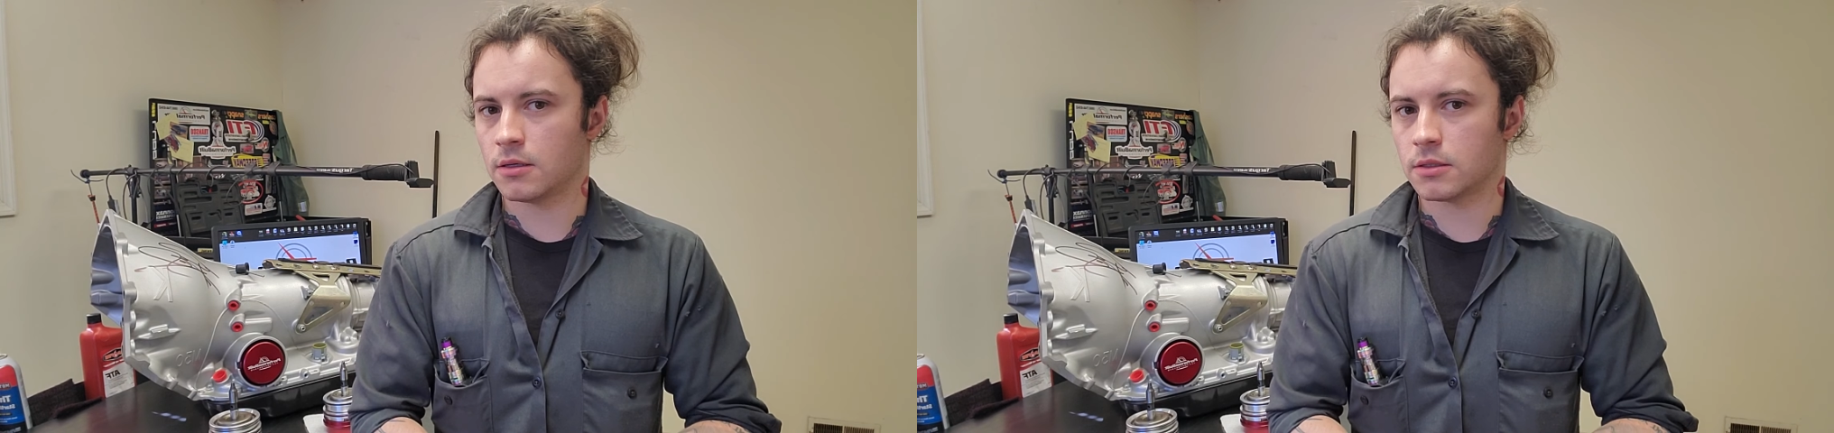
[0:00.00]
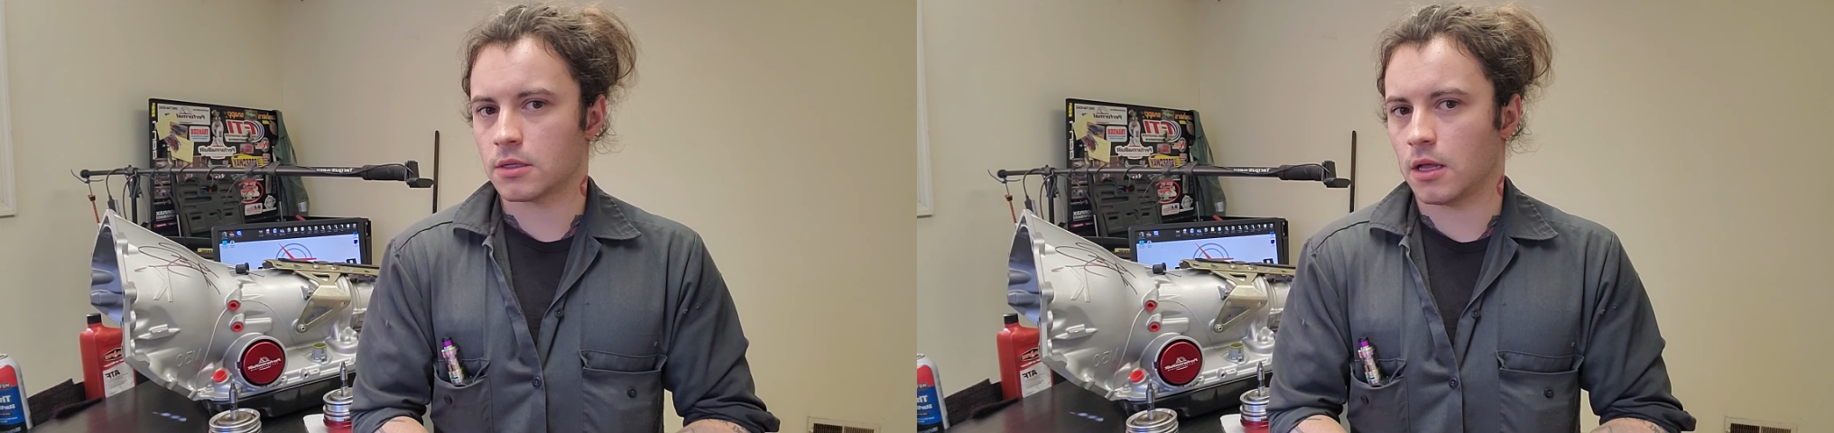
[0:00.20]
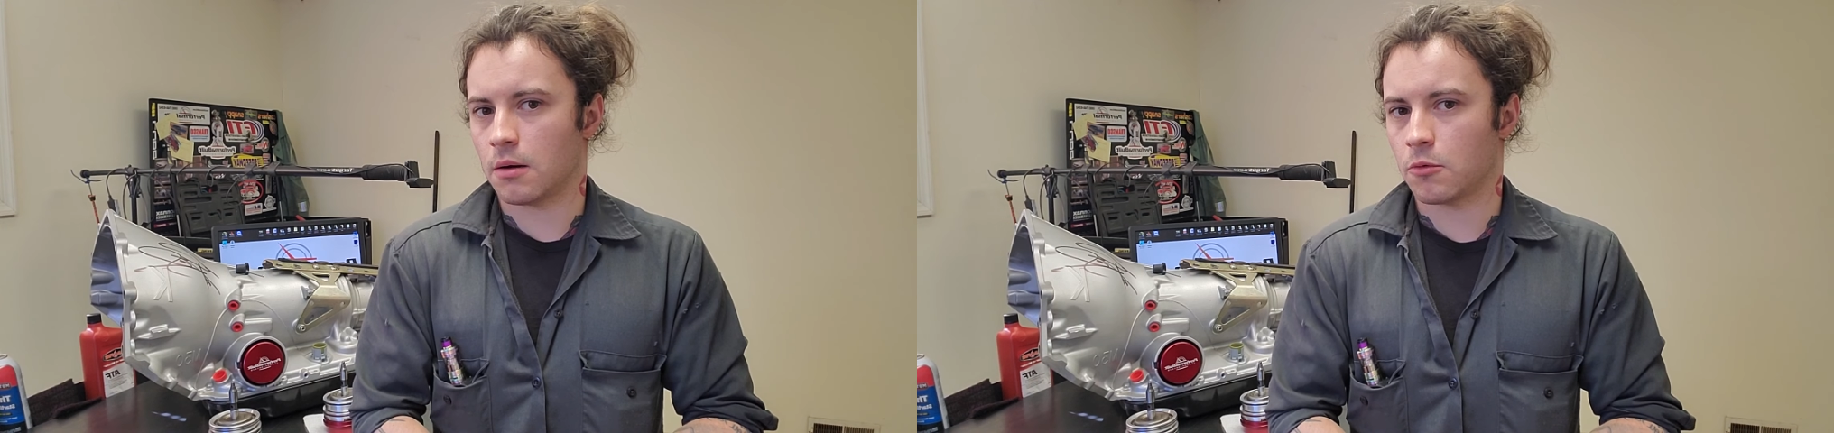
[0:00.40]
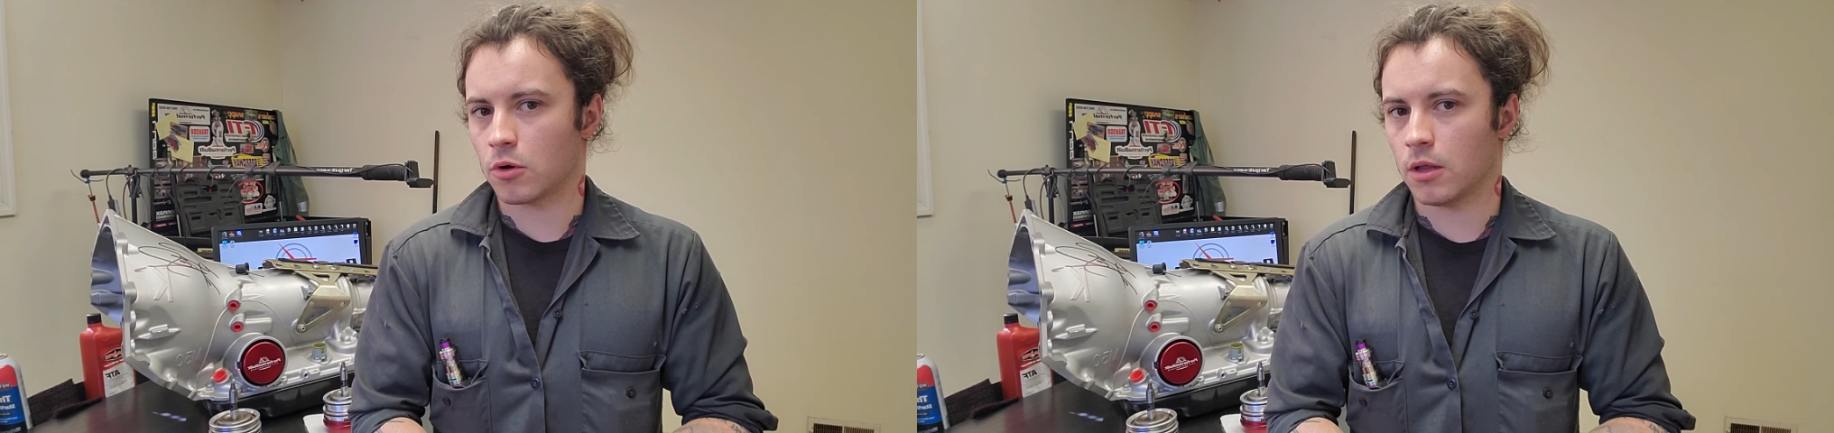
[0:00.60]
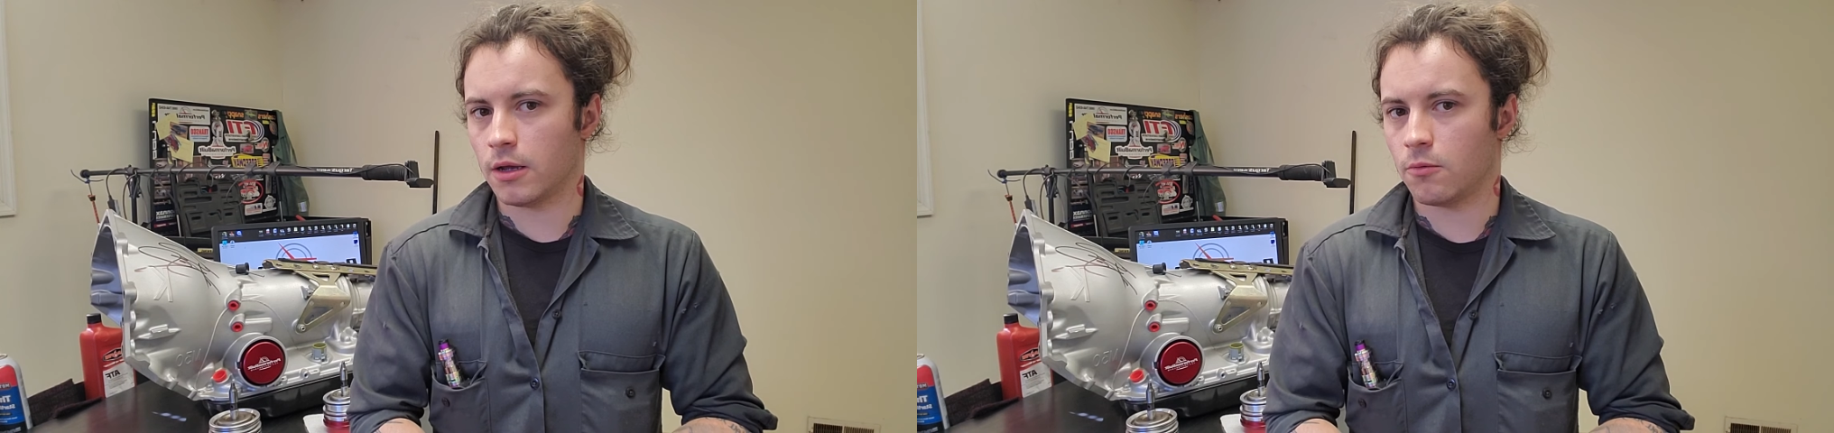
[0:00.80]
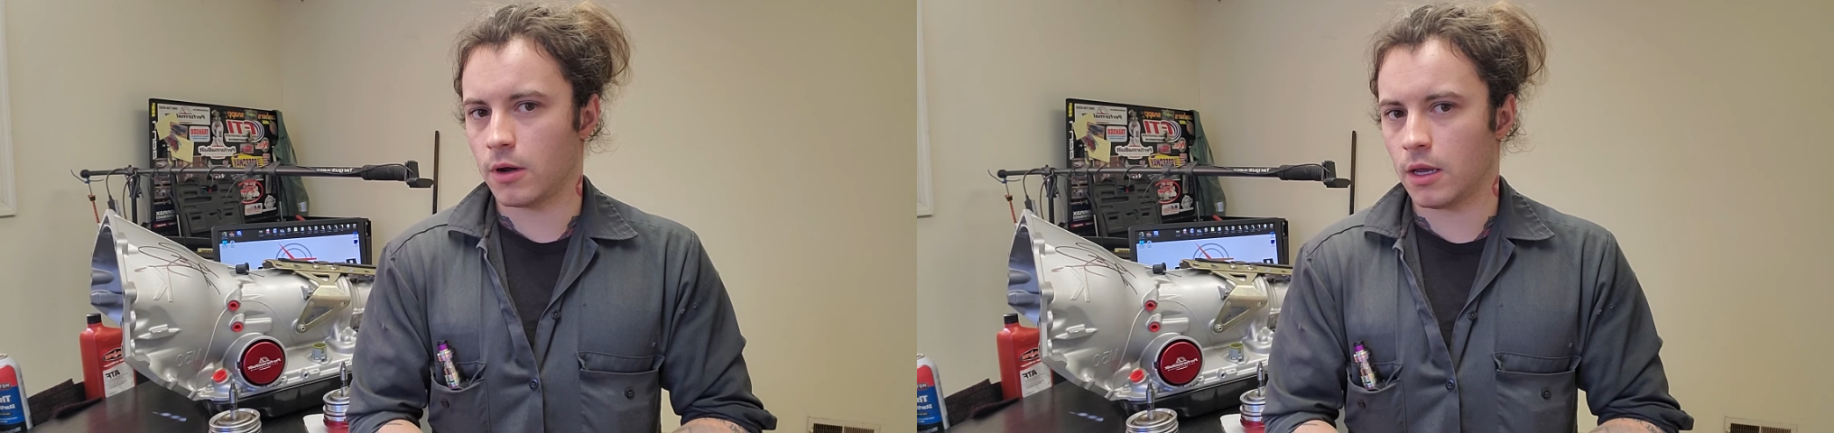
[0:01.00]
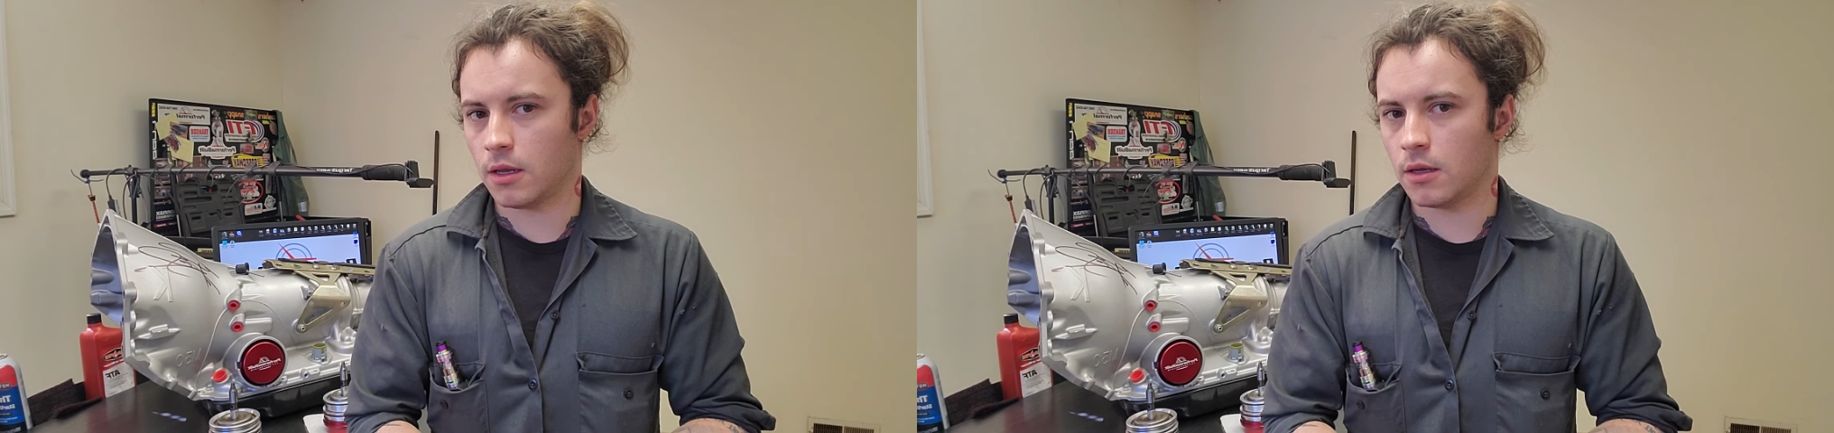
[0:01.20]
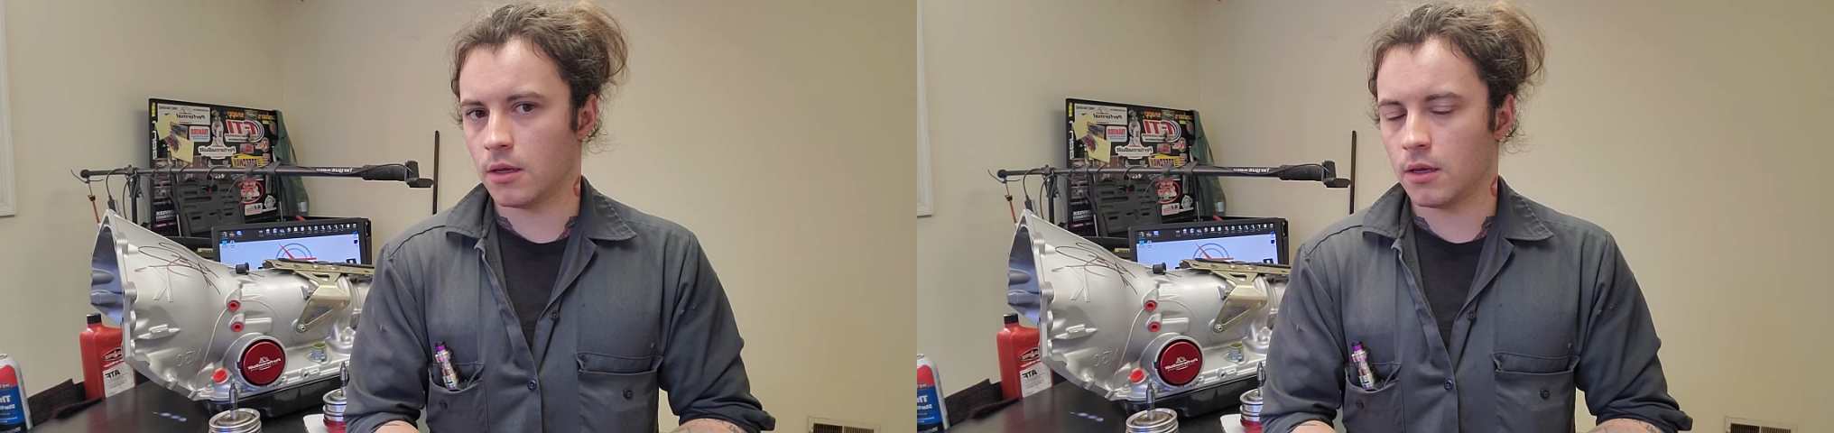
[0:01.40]
it's a lot more
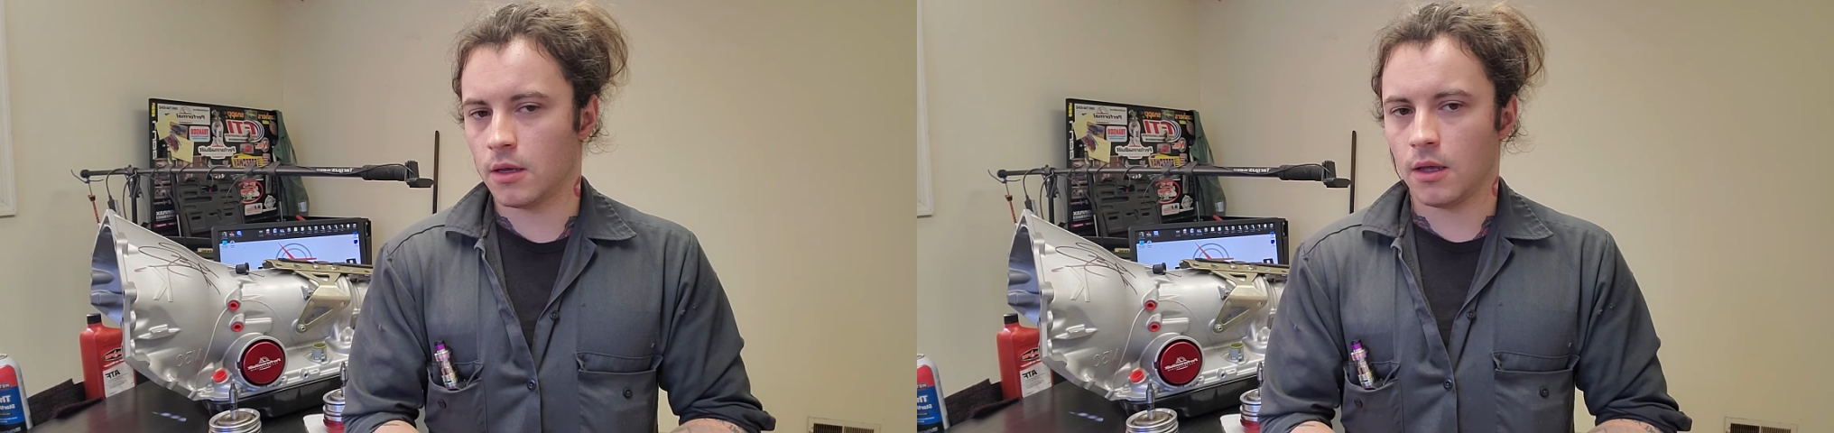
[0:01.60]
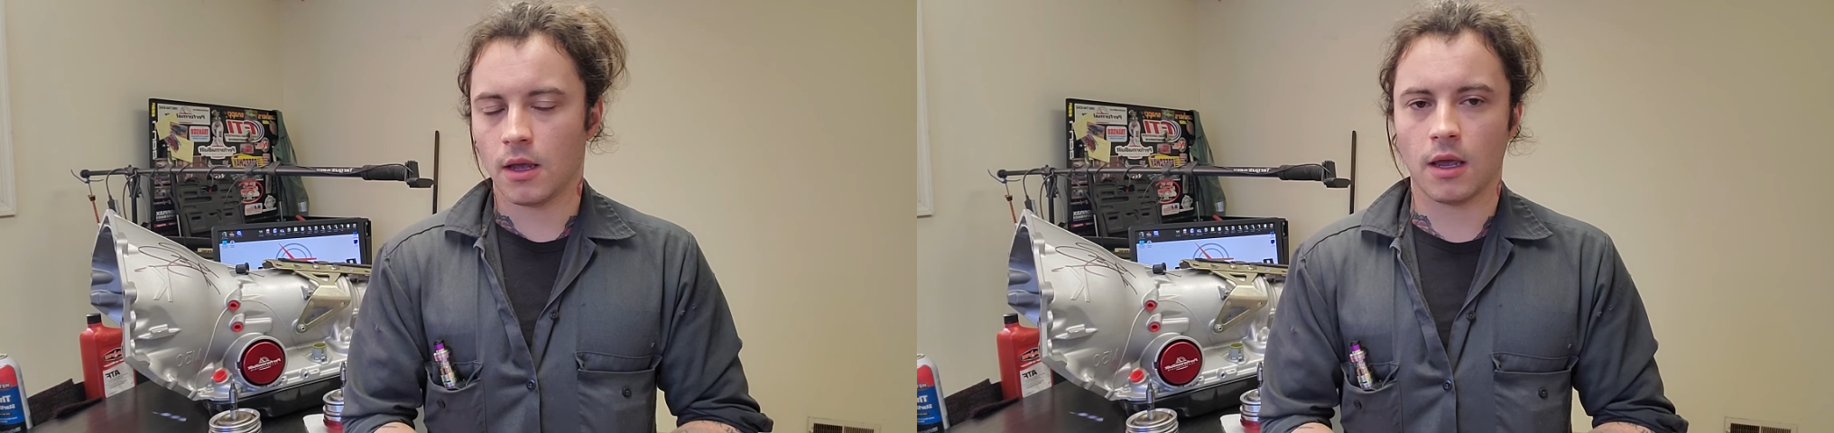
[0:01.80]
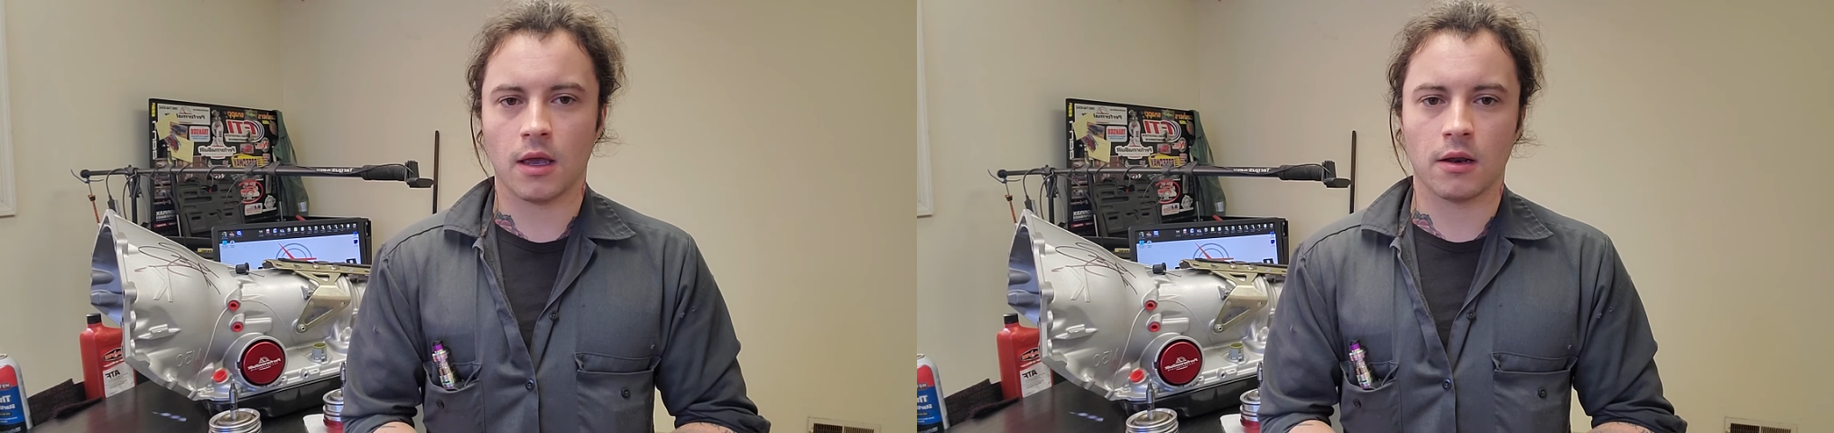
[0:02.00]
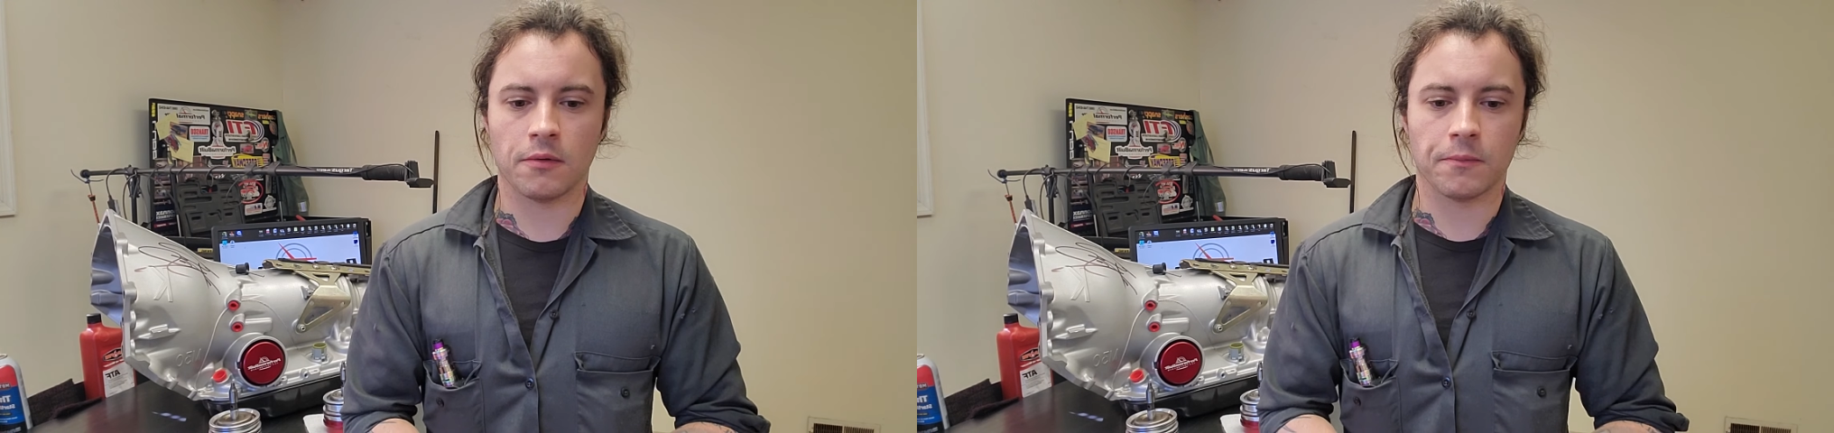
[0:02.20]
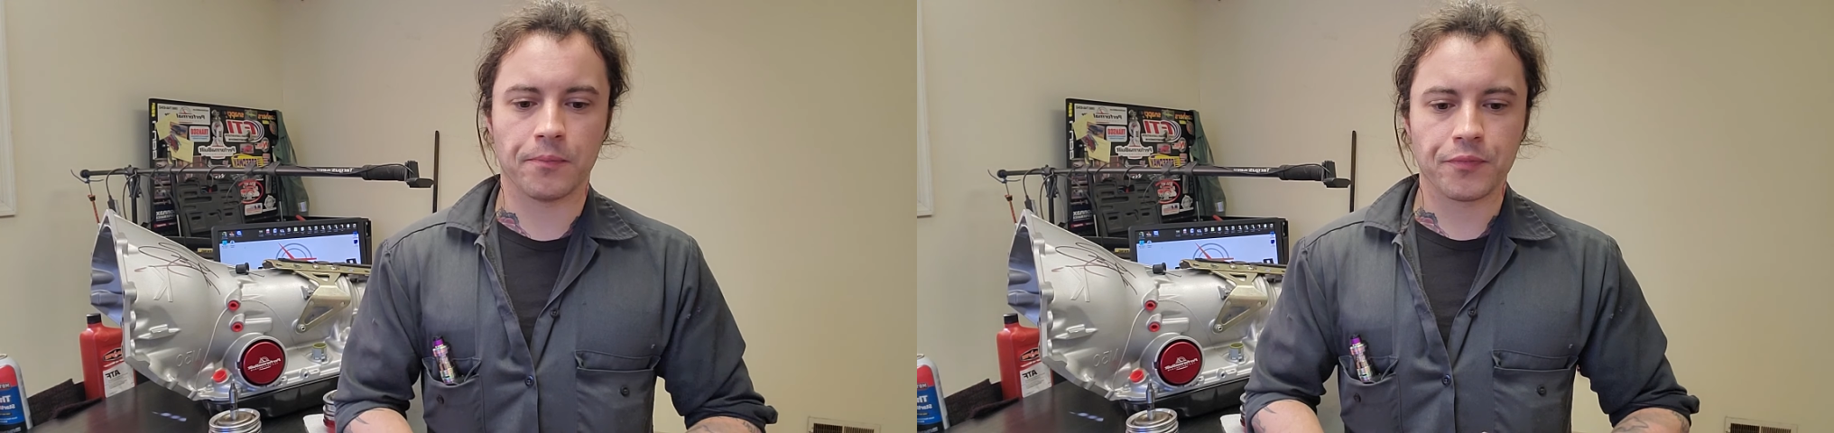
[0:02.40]
lightweight, and